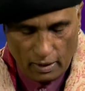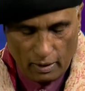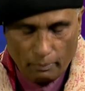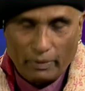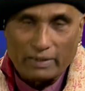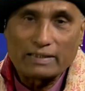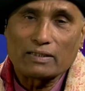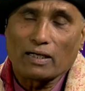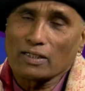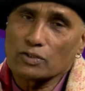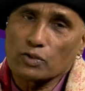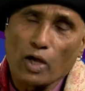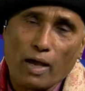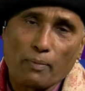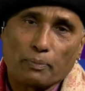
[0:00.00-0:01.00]
But it
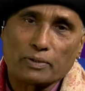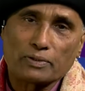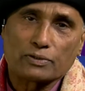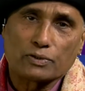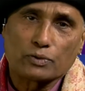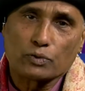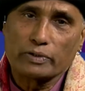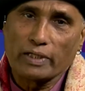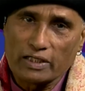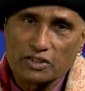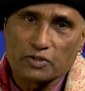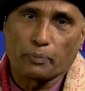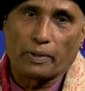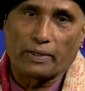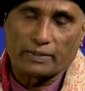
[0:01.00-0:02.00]
also happens to
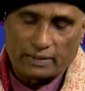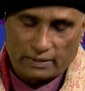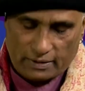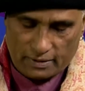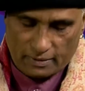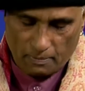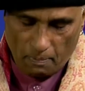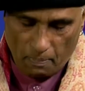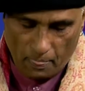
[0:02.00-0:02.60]
Danish parents